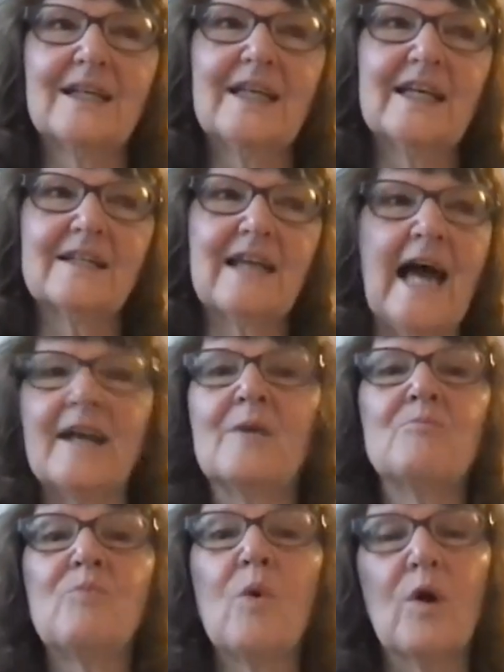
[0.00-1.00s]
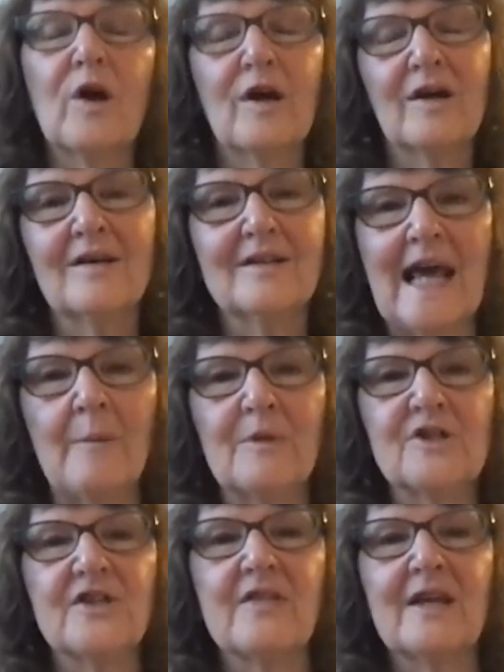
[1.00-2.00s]
it adding more
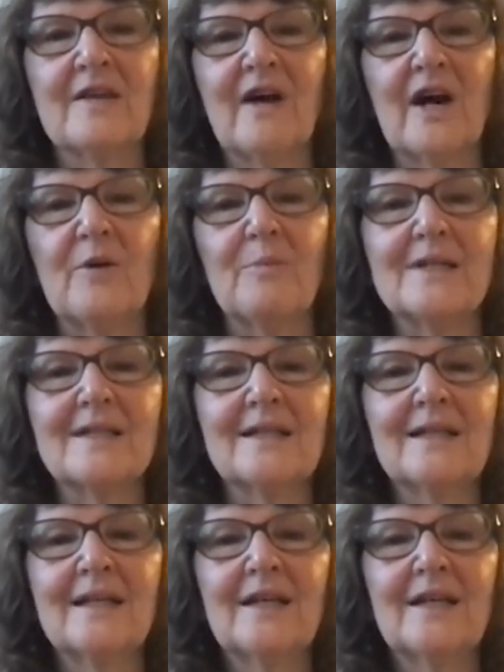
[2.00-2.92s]
damage to the environment?